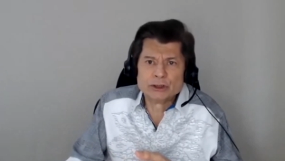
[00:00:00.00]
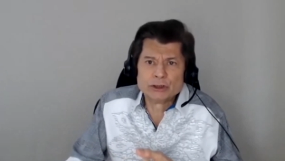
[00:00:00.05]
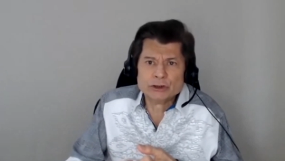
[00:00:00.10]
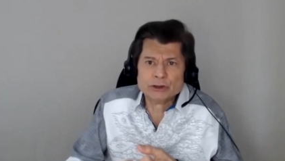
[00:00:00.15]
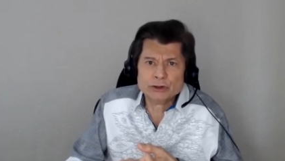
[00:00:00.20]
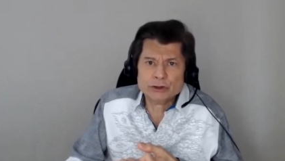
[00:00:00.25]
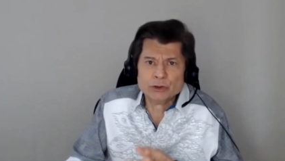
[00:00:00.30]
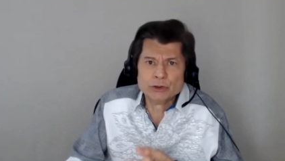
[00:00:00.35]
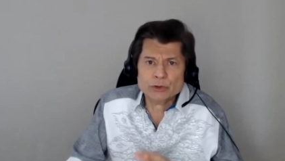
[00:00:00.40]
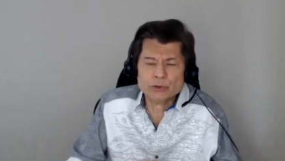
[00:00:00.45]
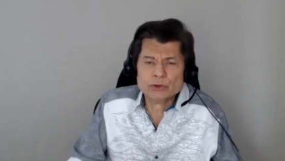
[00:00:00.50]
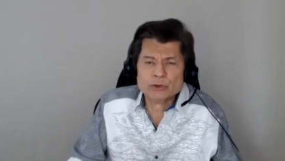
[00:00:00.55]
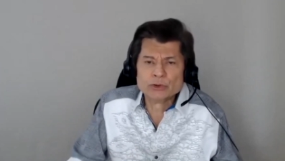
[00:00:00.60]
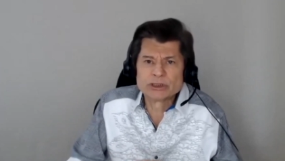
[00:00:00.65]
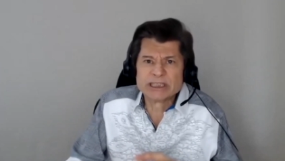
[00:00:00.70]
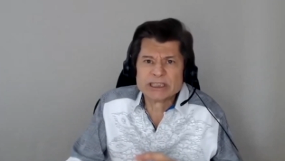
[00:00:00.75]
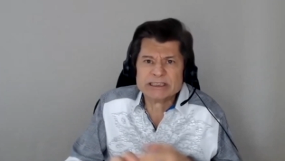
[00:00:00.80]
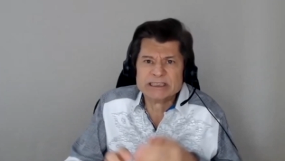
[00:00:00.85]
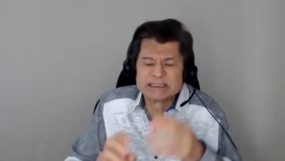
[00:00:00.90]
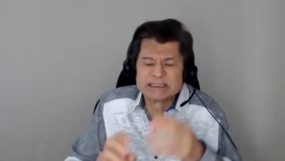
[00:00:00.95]
to
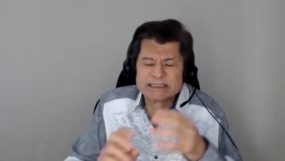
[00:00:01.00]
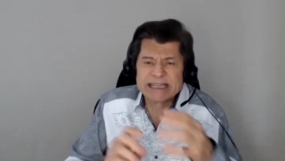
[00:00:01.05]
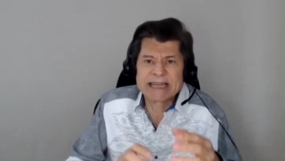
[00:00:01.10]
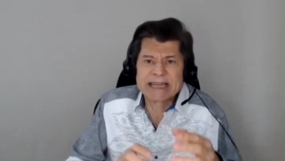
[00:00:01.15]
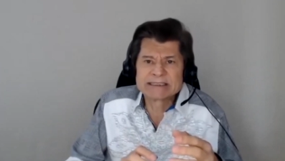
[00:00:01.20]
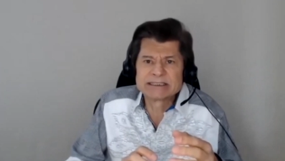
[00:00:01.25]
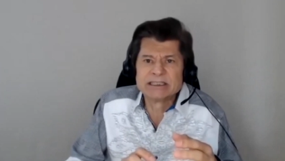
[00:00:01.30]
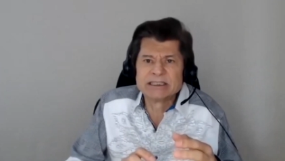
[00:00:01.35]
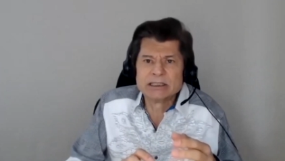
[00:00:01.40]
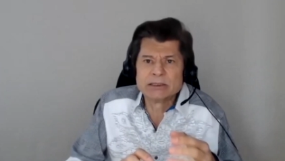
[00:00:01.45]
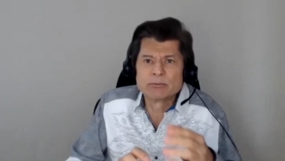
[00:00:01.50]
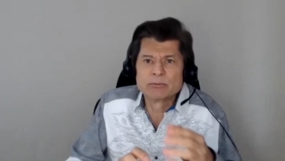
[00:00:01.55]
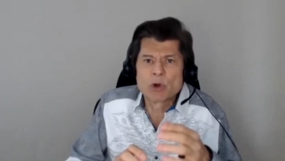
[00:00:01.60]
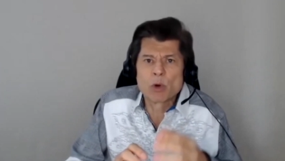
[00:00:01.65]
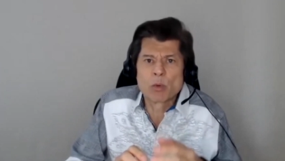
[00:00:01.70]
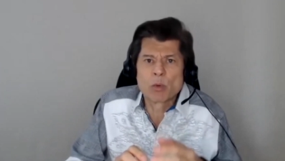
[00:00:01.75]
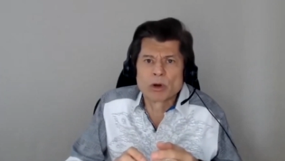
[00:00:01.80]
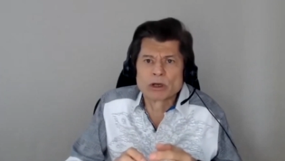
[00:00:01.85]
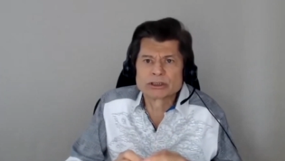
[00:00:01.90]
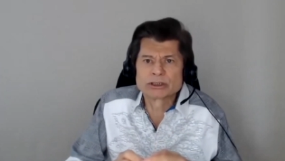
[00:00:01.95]
use the dasatinib
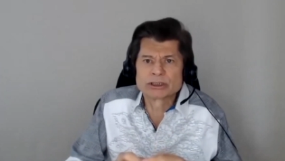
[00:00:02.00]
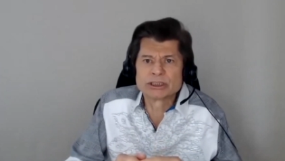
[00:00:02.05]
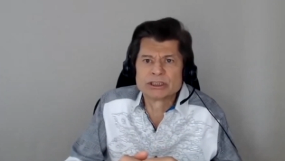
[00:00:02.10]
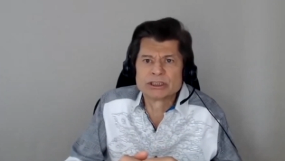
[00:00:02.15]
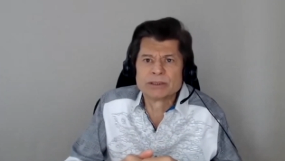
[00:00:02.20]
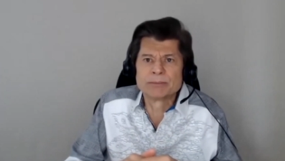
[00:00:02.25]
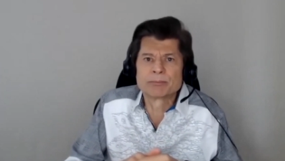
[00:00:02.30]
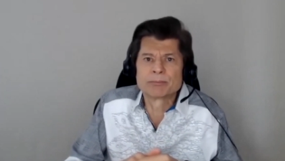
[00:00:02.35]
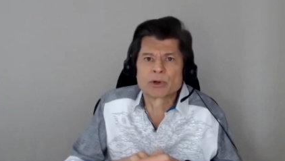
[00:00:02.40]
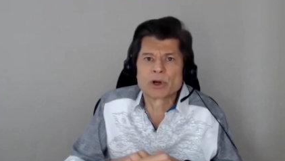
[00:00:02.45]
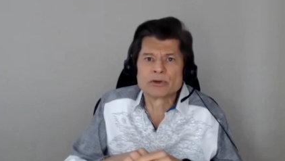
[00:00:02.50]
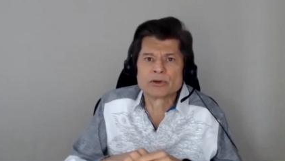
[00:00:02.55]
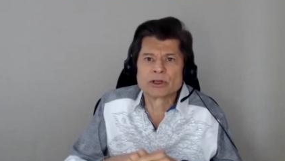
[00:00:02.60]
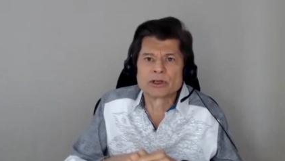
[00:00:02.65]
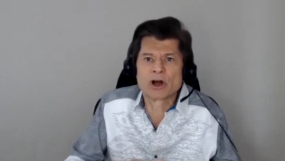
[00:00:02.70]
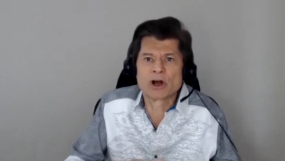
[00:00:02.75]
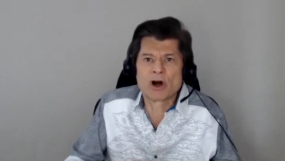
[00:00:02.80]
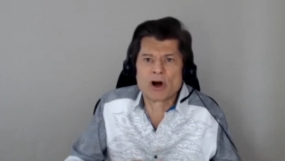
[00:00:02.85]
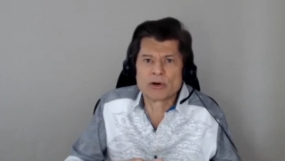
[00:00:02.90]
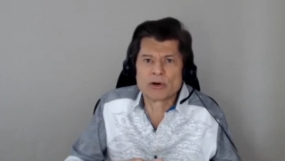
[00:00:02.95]
quercetin
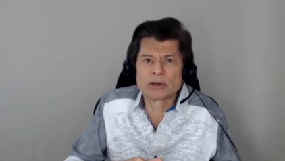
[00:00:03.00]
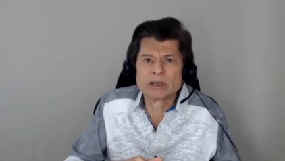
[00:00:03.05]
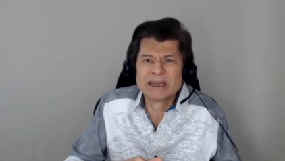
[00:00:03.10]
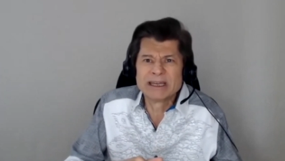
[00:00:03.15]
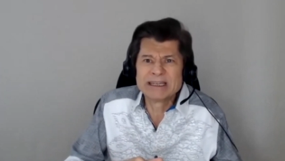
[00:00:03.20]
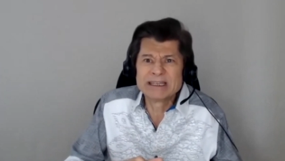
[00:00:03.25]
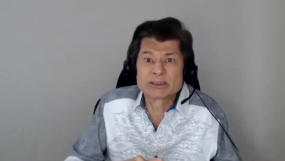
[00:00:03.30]
protocol